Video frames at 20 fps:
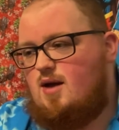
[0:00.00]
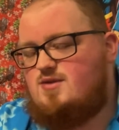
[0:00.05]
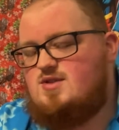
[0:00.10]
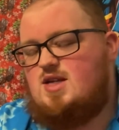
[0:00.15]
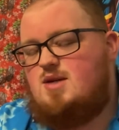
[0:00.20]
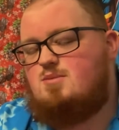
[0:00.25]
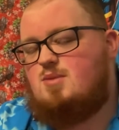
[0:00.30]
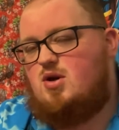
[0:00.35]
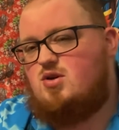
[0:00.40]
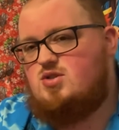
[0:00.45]

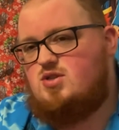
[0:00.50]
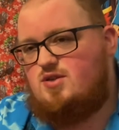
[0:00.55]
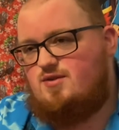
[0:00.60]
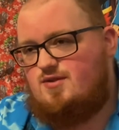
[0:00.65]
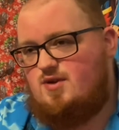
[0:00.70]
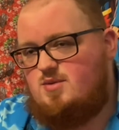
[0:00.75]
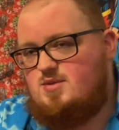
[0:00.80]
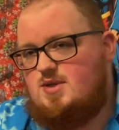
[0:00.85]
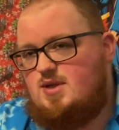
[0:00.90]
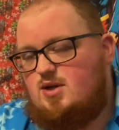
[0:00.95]
most of the
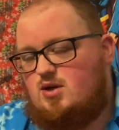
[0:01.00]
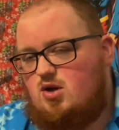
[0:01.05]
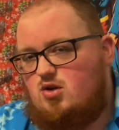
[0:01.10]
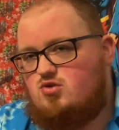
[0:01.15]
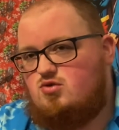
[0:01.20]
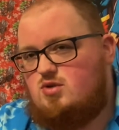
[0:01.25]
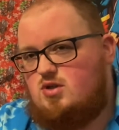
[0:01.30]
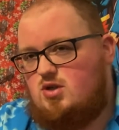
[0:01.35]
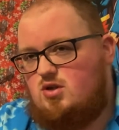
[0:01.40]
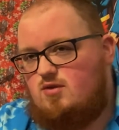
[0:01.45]
films in the
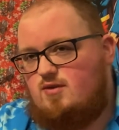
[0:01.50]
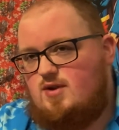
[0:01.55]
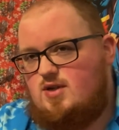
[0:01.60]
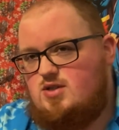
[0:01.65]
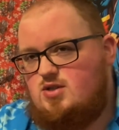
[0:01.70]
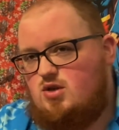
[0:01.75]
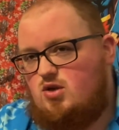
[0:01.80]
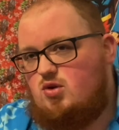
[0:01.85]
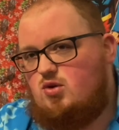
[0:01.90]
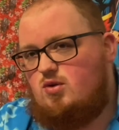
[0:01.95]
Conjuring universe.
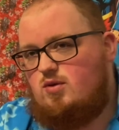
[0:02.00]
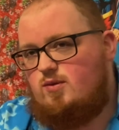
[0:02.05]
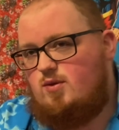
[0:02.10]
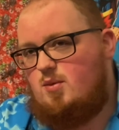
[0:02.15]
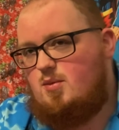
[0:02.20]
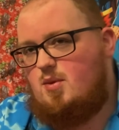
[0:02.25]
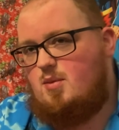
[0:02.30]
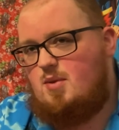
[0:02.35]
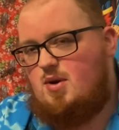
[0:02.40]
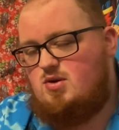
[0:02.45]
Not all of them,
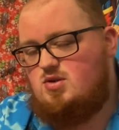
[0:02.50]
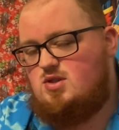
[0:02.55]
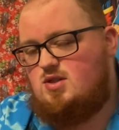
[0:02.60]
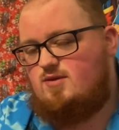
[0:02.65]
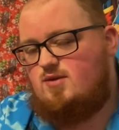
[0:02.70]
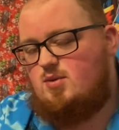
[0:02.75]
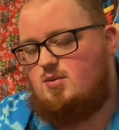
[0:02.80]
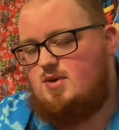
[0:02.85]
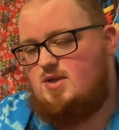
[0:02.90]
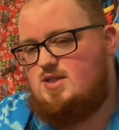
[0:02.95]
but most of
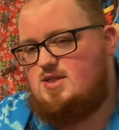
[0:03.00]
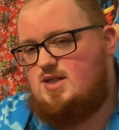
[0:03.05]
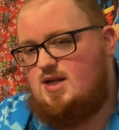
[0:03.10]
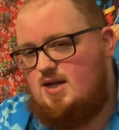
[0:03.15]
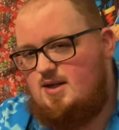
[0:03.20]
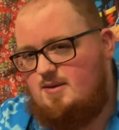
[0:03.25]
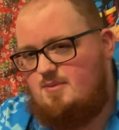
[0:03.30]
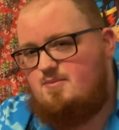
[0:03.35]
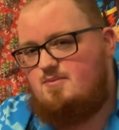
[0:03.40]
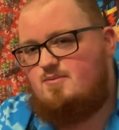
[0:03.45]
them. I'd
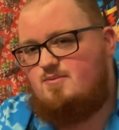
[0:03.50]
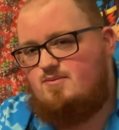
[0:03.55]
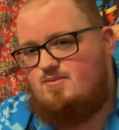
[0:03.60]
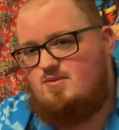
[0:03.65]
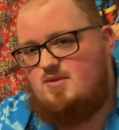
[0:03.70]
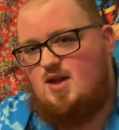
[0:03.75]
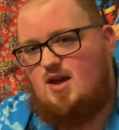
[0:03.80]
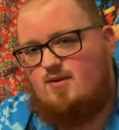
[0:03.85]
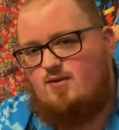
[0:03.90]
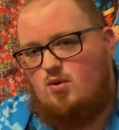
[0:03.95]
say
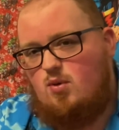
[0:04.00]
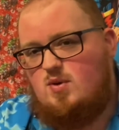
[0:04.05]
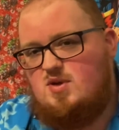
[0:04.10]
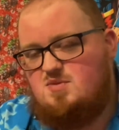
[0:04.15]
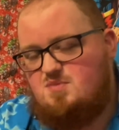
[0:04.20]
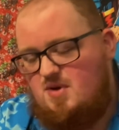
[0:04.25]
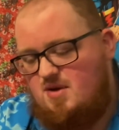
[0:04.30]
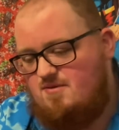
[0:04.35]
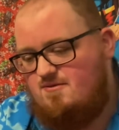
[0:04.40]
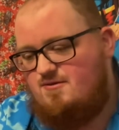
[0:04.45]
they've always
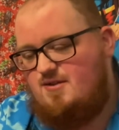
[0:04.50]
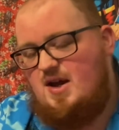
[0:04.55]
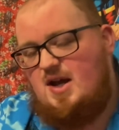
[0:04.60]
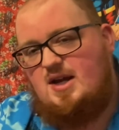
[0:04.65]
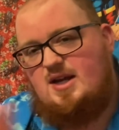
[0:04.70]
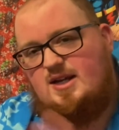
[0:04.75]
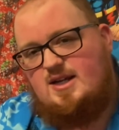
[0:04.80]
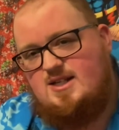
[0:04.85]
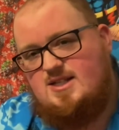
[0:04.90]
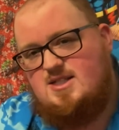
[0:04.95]
been
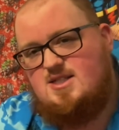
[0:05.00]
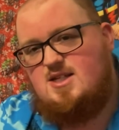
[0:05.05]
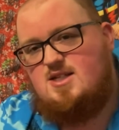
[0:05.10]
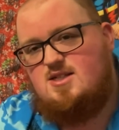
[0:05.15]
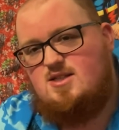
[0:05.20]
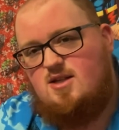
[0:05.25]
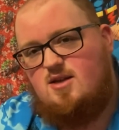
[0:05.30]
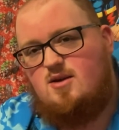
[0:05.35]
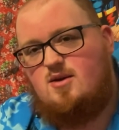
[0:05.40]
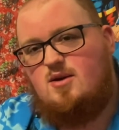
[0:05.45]
fairly
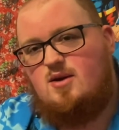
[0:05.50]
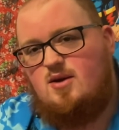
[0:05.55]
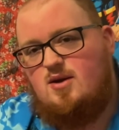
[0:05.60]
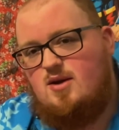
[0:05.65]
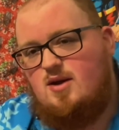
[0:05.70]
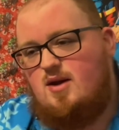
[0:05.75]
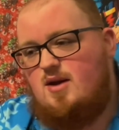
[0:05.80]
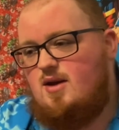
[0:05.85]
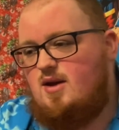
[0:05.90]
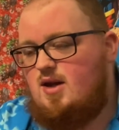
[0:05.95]
consistent
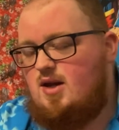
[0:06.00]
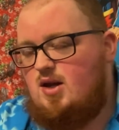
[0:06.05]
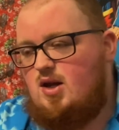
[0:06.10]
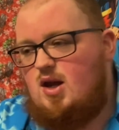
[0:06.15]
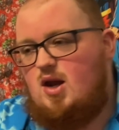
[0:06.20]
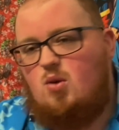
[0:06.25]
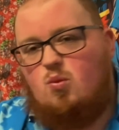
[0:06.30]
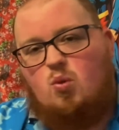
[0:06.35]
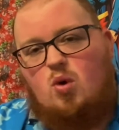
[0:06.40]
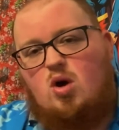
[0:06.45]

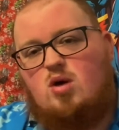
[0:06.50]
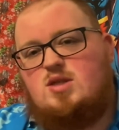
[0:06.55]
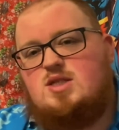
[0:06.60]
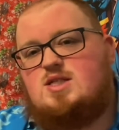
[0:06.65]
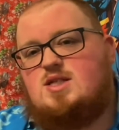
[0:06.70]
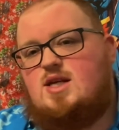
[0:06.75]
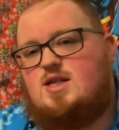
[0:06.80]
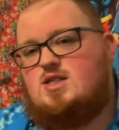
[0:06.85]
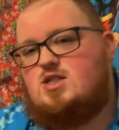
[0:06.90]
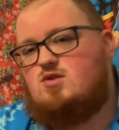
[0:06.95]
in one
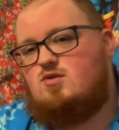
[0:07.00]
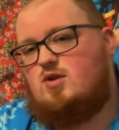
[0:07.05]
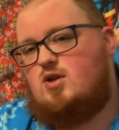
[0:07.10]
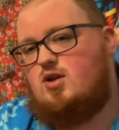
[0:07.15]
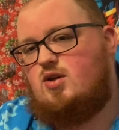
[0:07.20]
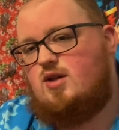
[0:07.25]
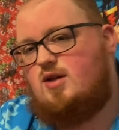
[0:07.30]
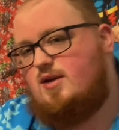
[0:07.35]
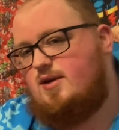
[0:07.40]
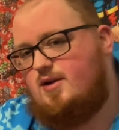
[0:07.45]
sense or
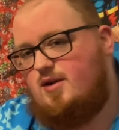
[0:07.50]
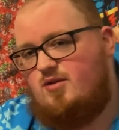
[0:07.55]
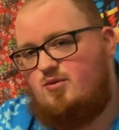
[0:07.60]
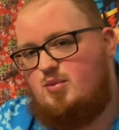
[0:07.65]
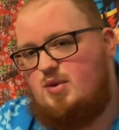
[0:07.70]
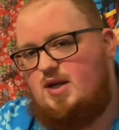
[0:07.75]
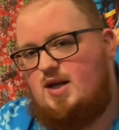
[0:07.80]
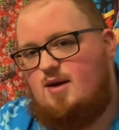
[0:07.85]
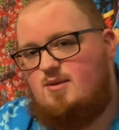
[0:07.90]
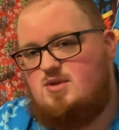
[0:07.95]
another of
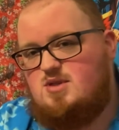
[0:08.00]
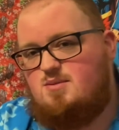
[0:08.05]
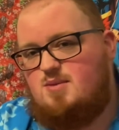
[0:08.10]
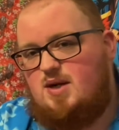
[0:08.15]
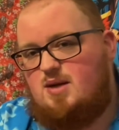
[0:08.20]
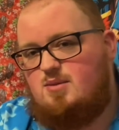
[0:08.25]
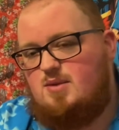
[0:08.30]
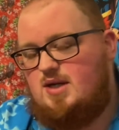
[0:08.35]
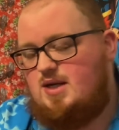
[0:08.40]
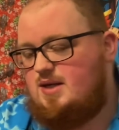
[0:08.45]
being able to
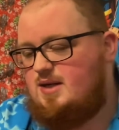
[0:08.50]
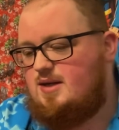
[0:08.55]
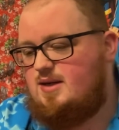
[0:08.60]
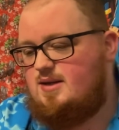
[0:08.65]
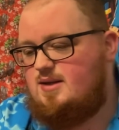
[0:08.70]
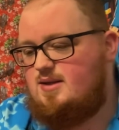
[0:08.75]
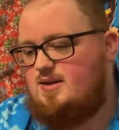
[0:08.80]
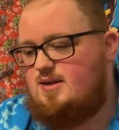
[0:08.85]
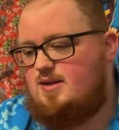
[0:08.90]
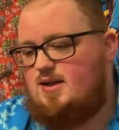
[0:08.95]
make me
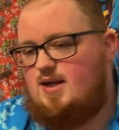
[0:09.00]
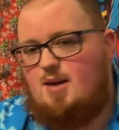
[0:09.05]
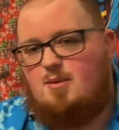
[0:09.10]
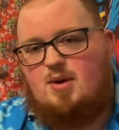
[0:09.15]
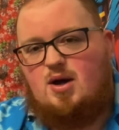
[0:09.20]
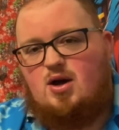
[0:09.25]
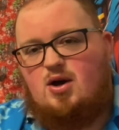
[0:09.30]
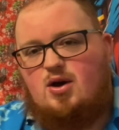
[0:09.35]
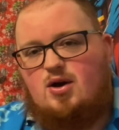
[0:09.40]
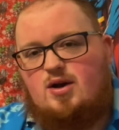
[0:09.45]
get my
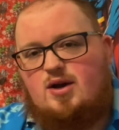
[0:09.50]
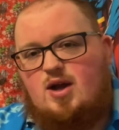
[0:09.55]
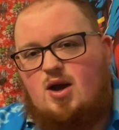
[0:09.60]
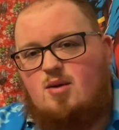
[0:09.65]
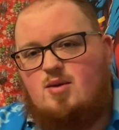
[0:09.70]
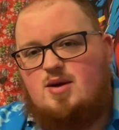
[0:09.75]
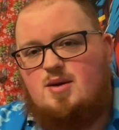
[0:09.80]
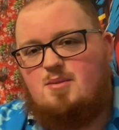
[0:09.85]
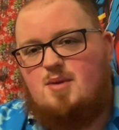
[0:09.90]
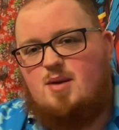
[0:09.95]
heart
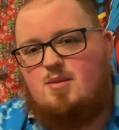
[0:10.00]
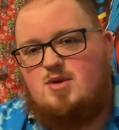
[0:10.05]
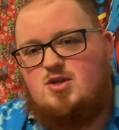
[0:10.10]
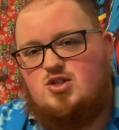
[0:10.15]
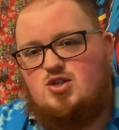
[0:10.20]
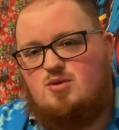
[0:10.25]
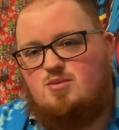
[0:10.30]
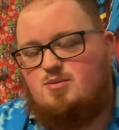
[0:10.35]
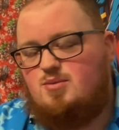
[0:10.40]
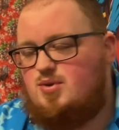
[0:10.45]
going and make me
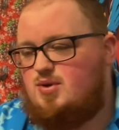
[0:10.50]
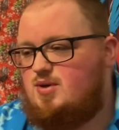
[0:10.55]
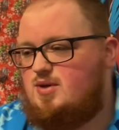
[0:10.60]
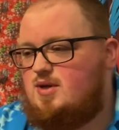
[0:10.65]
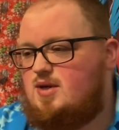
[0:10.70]
jump and